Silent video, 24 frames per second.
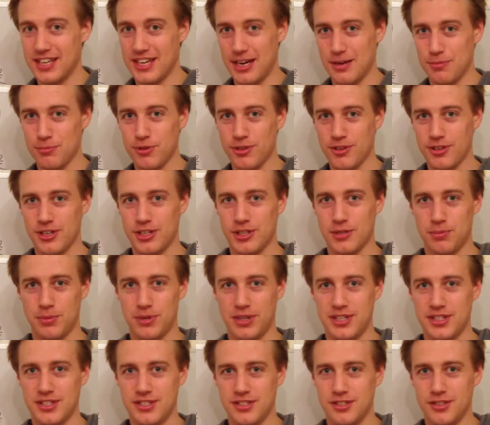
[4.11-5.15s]
Today I'm going to
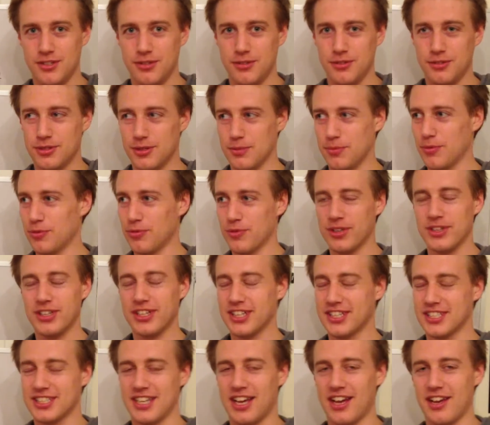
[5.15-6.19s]
explain to you something
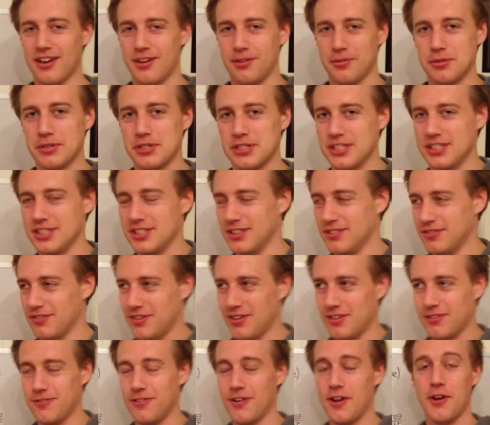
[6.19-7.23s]
really exciting, which is
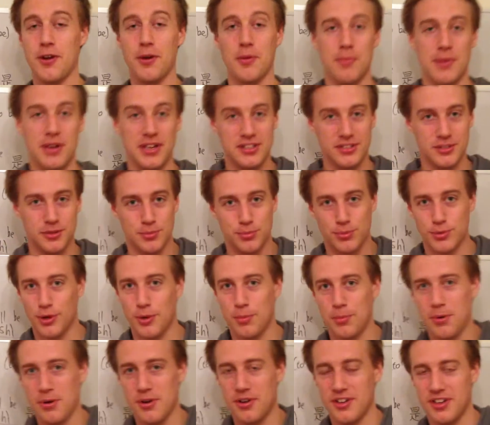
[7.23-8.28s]
a very fundamental
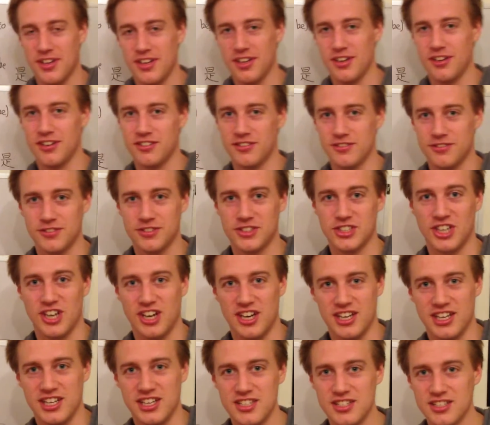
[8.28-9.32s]
property of
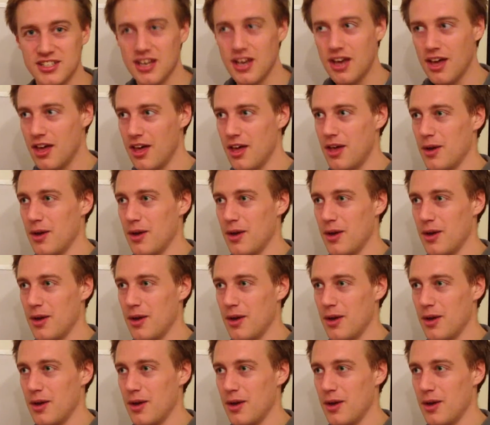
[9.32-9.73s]
Chinese,